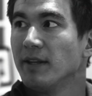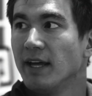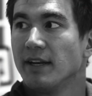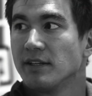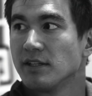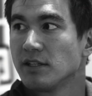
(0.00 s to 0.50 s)
and
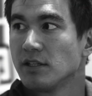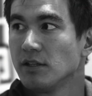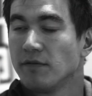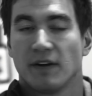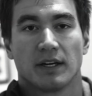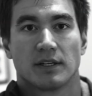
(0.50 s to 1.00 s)
then
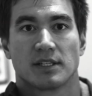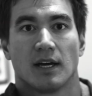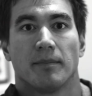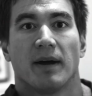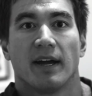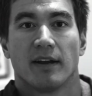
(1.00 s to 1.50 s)
2 fingers
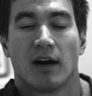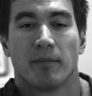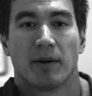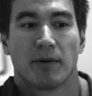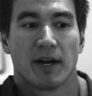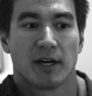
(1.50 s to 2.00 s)
on my
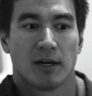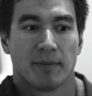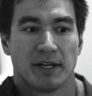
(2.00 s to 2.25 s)
right arm.